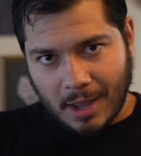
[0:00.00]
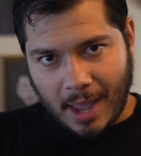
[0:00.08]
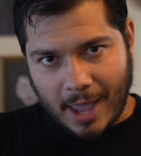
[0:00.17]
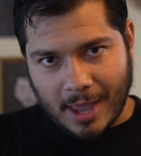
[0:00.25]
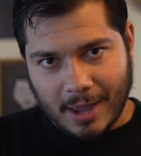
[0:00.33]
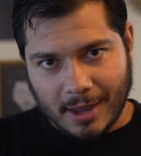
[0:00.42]

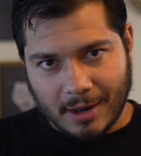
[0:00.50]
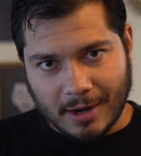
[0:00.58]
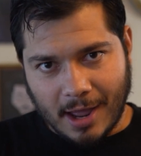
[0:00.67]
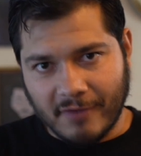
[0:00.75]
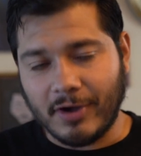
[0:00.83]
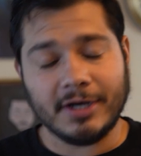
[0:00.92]

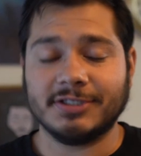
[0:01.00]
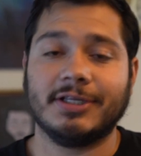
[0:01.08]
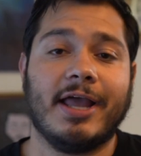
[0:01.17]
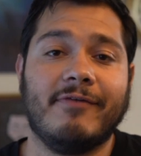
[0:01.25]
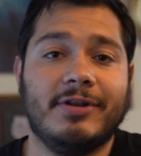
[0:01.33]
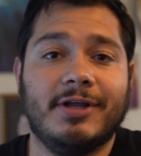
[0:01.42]
And I
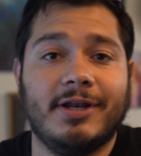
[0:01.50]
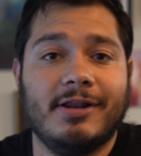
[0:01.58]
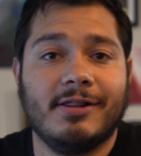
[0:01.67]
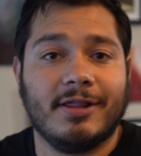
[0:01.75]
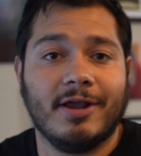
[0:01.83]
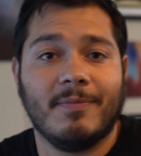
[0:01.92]
honestly haven't done
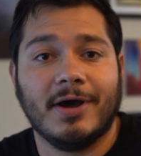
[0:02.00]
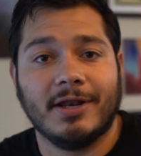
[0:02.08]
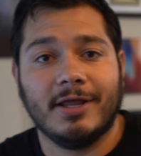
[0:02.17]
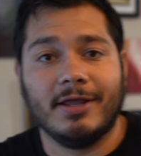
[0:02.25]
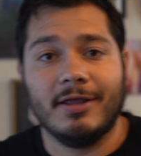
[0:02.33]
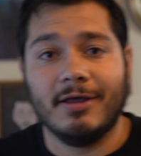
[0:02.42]
anything about
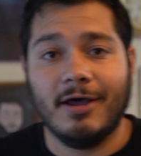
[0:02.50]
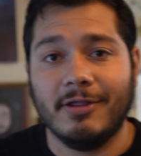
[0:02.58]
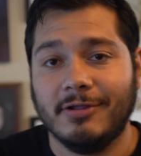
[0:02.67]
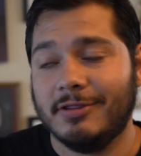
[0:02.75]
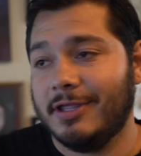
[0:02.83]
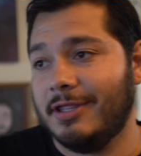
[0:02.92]
it
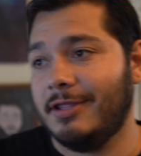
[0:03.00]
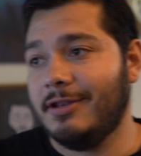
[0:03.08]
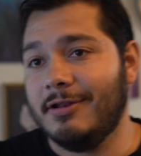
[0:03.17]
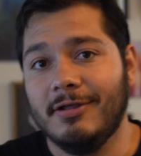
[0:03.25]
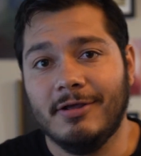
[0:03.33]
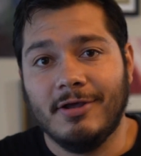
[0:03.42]
other than
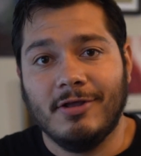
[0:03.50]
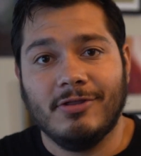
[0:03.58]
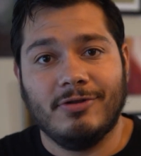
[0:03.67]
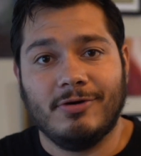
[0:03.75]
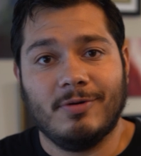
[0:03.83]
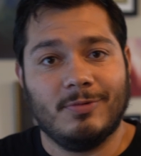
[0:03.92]

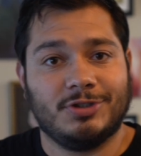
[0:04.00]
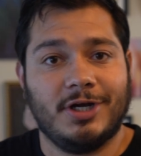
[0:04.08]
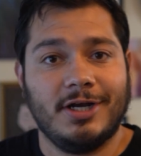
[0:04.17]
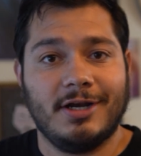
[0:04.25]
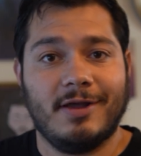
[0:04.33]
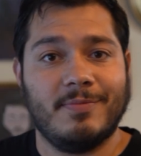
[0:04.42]
the normal
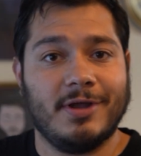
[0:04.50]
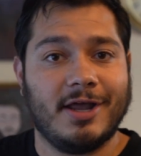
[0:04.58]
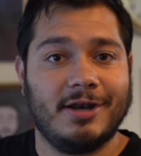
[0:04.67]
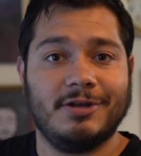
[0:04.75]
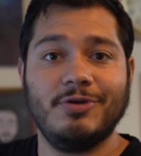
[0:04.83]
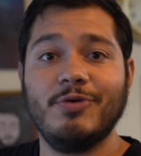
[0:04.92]
training I've been
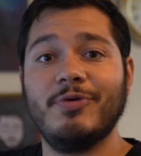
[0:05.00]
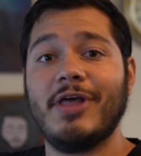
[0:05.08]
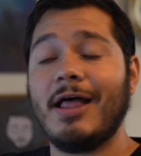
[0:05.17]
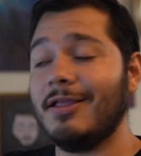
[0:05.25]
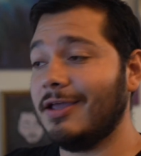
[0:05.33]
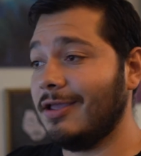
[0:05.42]
kind of doing with
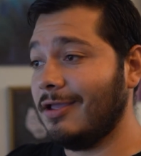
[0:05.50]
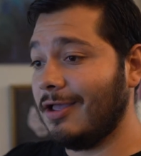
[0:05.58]
Alec.